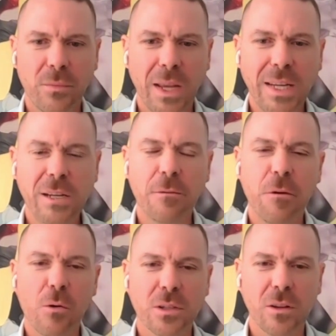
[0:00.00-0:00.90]
They need to
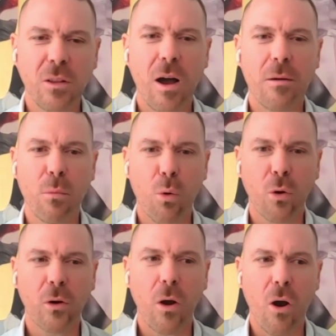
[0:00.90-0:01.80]
focus a lot
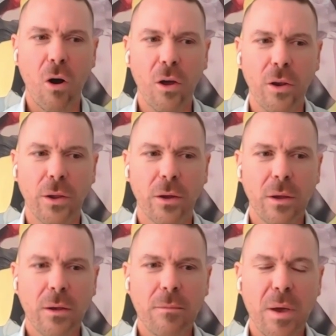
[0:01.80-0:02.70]
more on
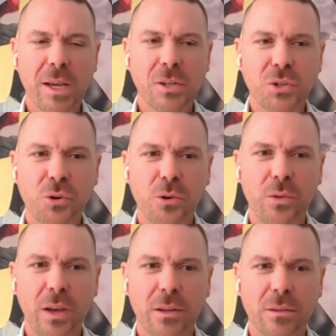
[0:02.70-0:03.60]
making sure
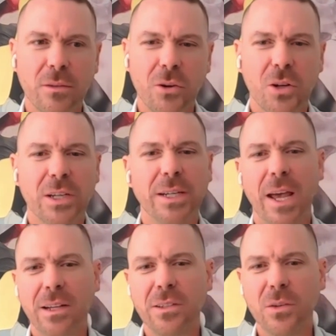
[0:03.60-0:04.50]
that they're
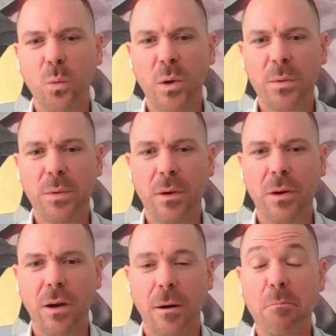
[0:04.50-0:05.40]
connected with
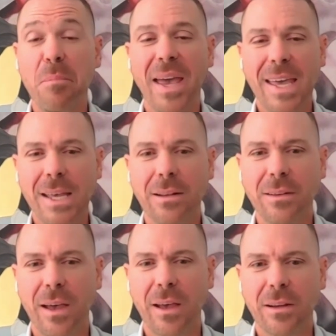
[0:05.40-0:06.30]
a bank
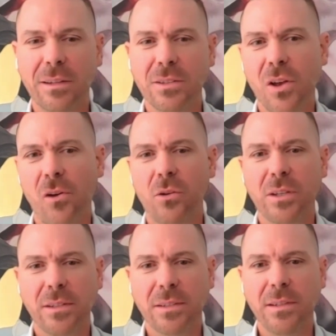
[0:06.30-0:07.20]
that is not
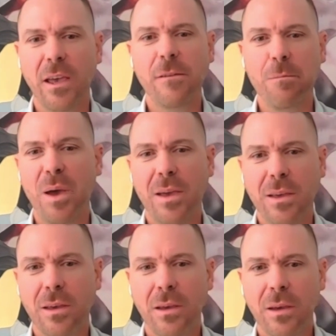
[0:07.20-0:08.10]
only a safe
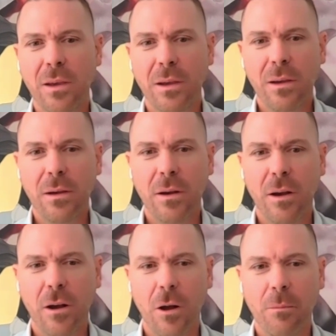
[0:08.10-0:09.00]
bank,
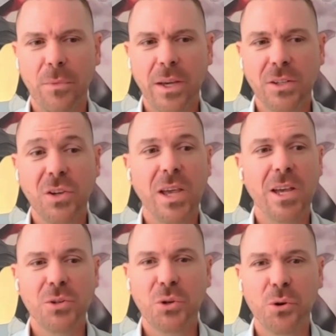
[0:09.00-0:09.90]
it's
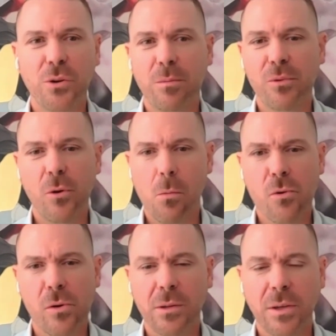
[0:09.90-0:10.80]
insured
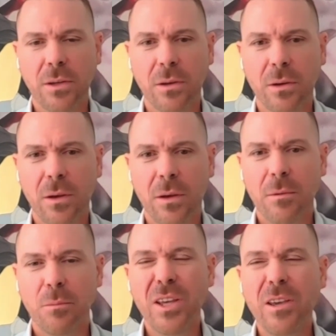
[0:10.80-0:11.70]
appropriately,
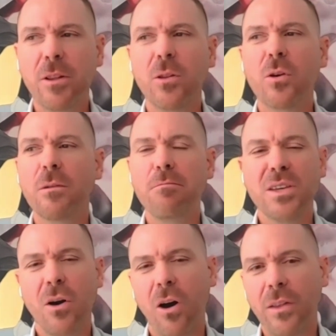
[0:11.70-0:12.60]
but even looking
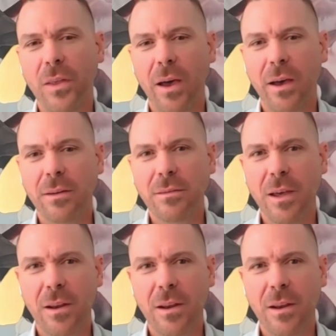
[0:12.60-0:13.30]
beyond that